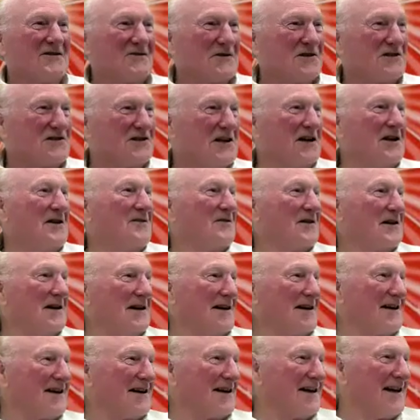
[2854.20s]
achieve
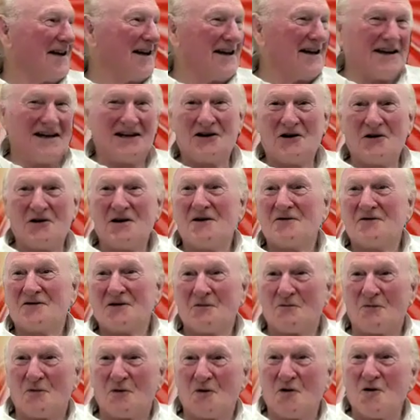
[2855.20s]
anything. You don't have to
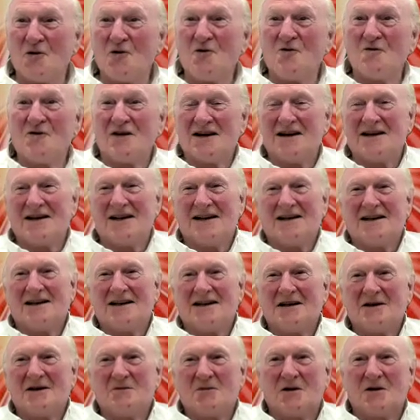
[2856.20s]
prove anything to
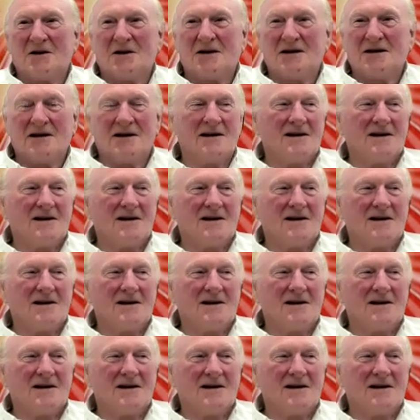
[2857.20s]
anybody.